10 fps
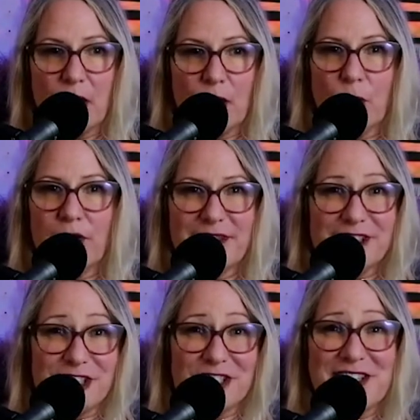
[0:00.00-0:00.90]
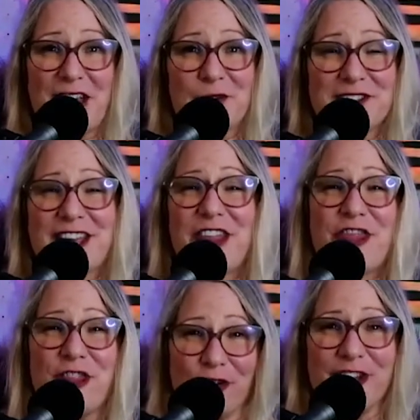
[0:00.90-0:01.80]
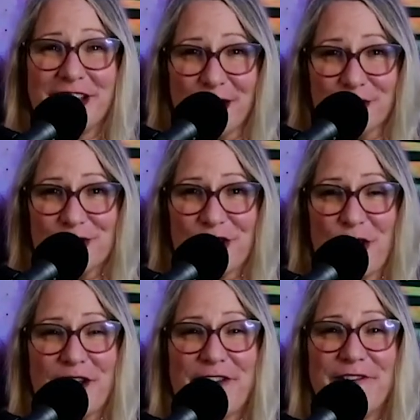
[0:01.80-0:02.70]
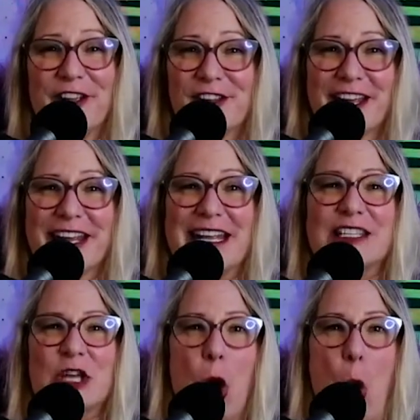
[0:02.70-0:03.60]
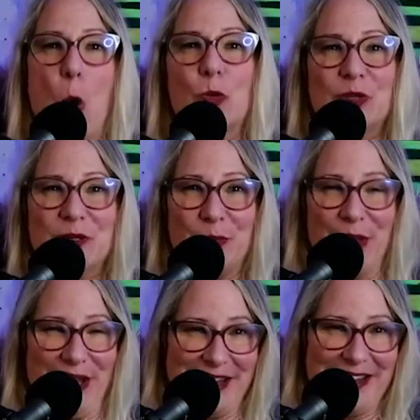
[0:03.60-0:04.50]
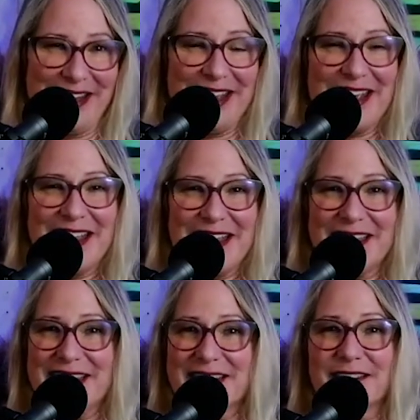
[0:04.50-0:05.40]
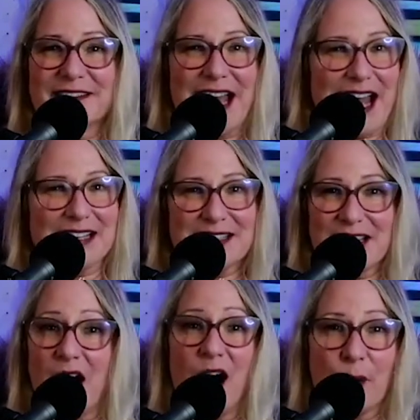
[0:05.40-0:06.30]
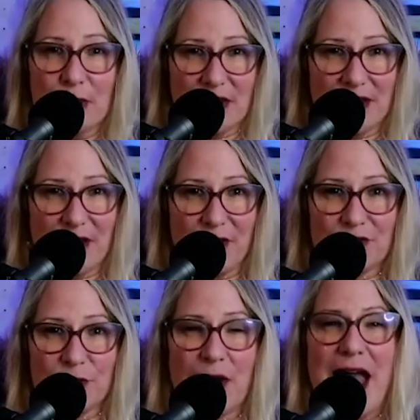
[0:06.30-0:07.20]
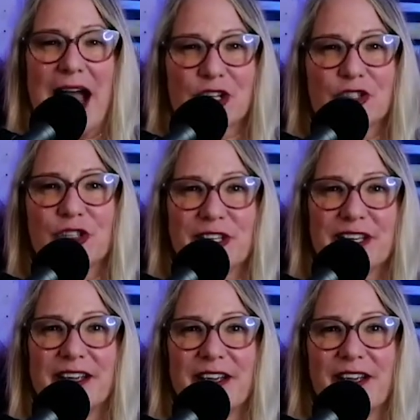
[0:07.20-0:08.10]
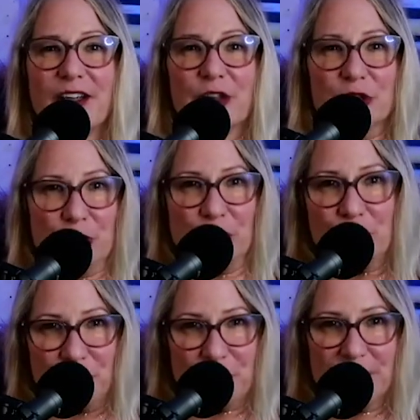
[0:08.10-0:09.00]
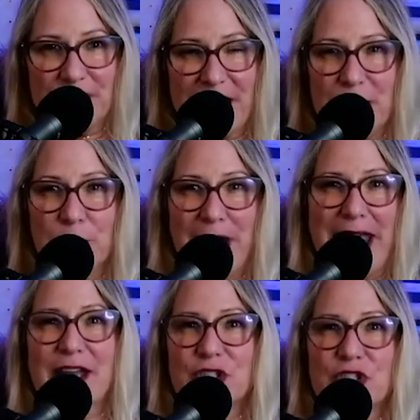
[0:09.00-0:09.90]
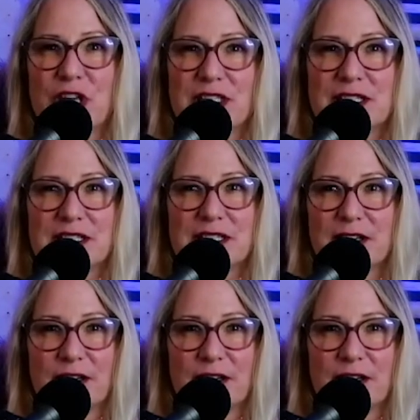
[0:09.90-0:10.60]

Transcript: Well, geez, that was like 30 years ago. And I feel like it's only been these last couple of years where I actually learned that you can't just